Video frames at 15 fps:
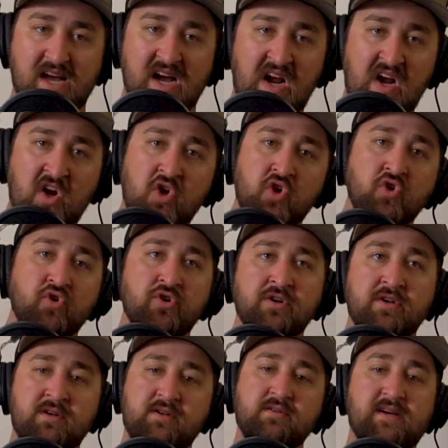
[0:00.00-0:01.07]
a
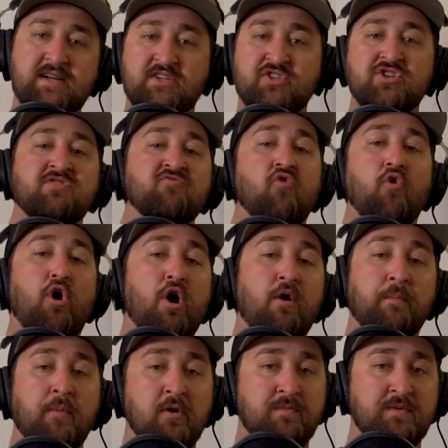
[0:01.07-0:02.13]
good, like, general
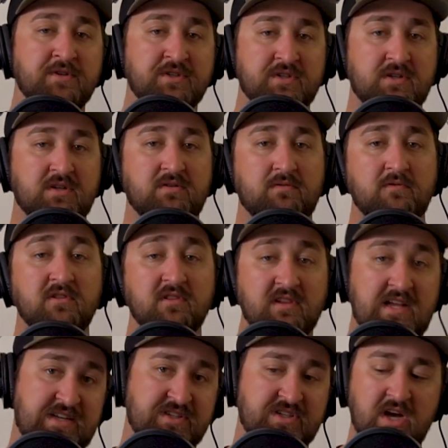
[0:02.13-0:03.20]
all-purpose
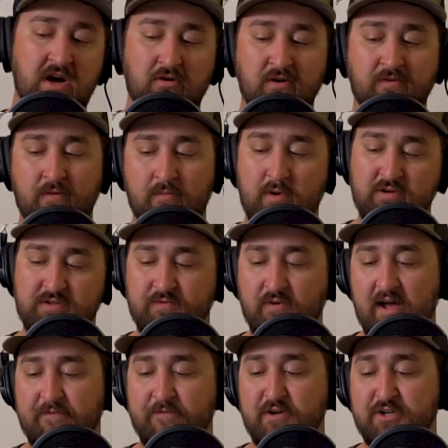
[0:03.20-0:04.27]
lens color for most
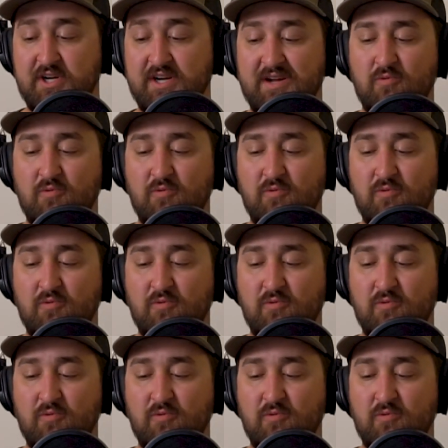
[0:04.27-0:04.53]
fly fishing.